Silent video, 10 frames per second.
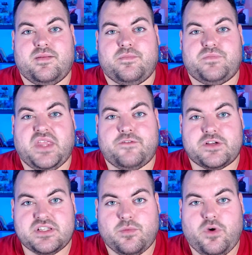If you're
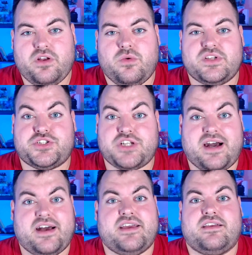someone who is
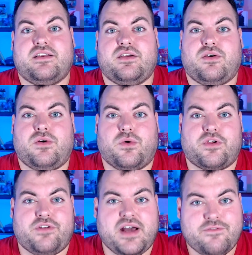shy, or you're
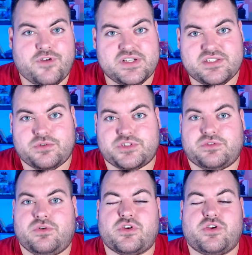not very social,
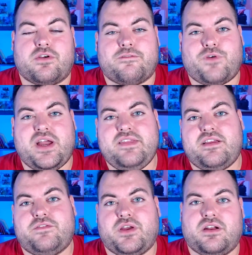or you're afraid that if
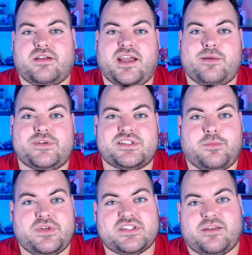you get on camera,
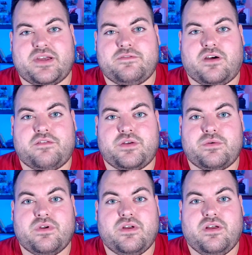someone's going to make fun of you,
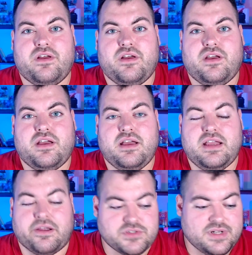
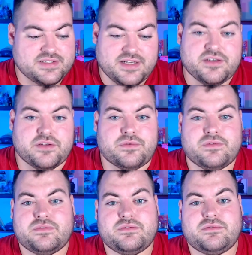here's what I'll tell you.
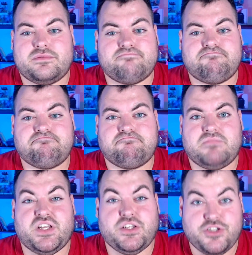
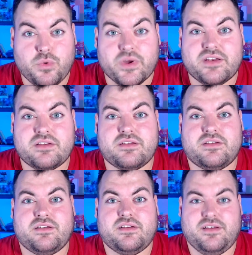Do it.
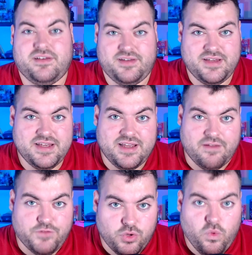If
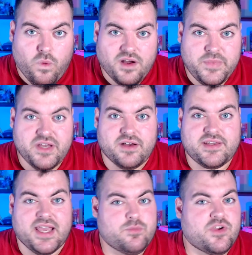you want to be on
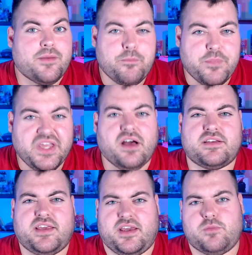camera, be on
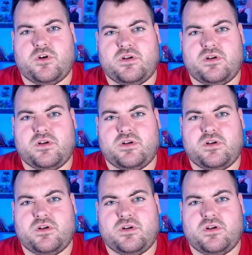camera.